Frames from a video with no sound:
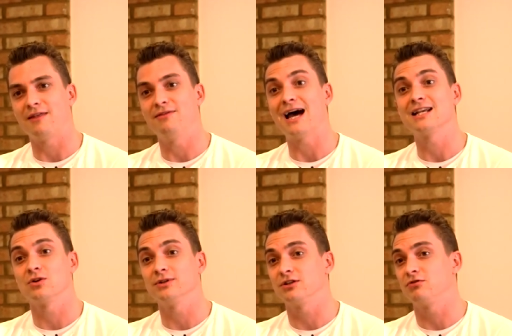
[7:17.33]
And that is
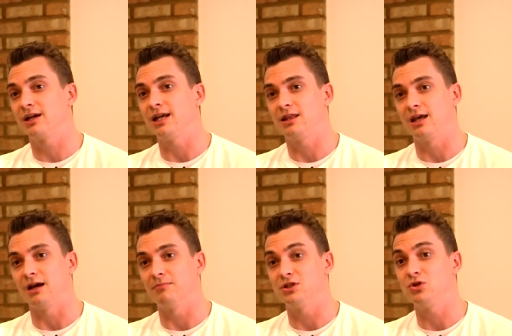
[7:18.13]
always a tricky
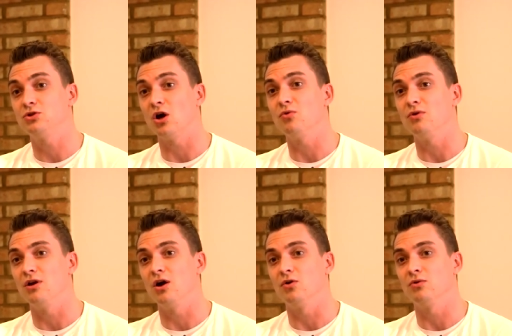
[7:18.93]
thing because you don't
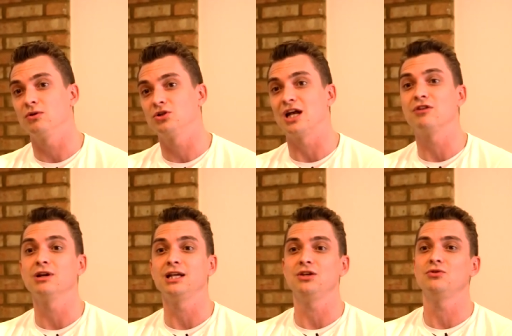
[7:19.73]
know,
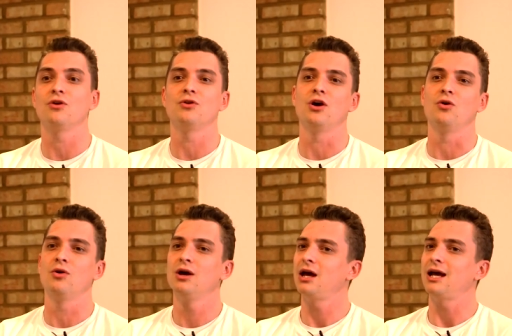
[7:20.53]
generally, you don't
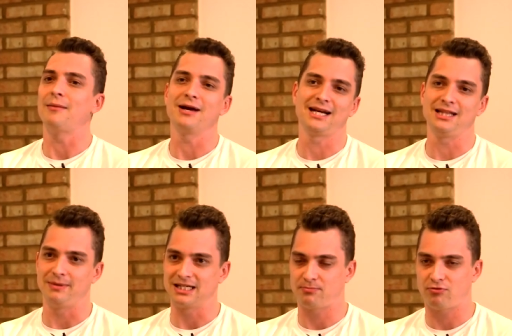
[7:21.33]
know, am I getting the
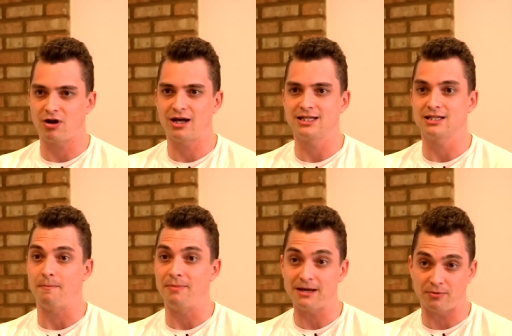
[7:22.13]
best price? A
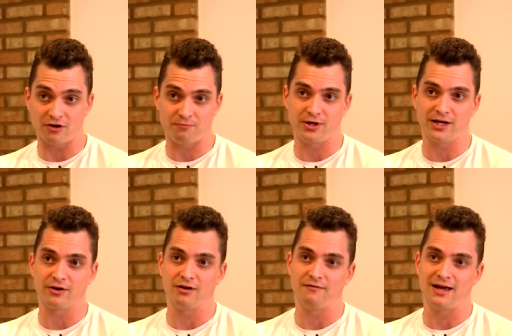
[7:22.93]
big part of putting on
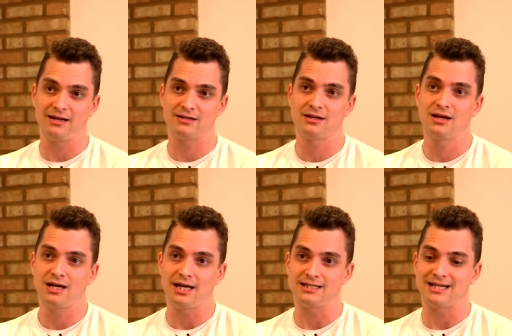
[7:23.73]
an event
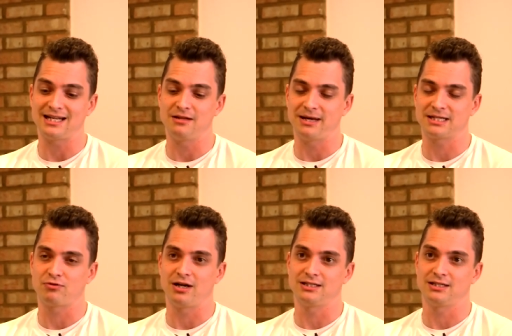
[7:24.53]
is getting the best
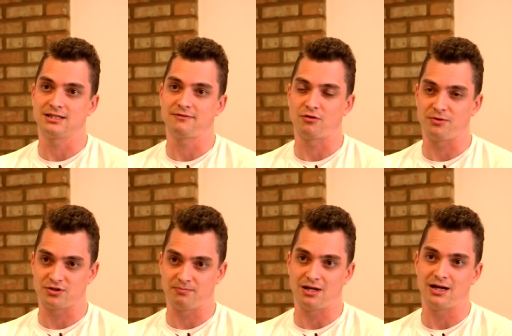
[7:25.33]
prices from your
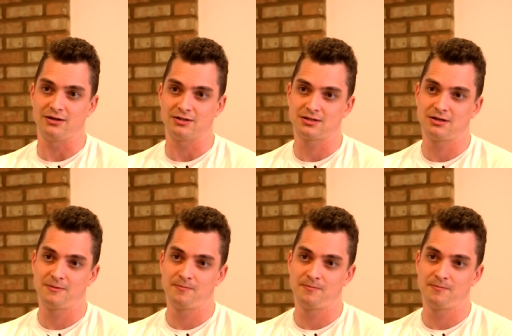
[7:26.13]
suppliers.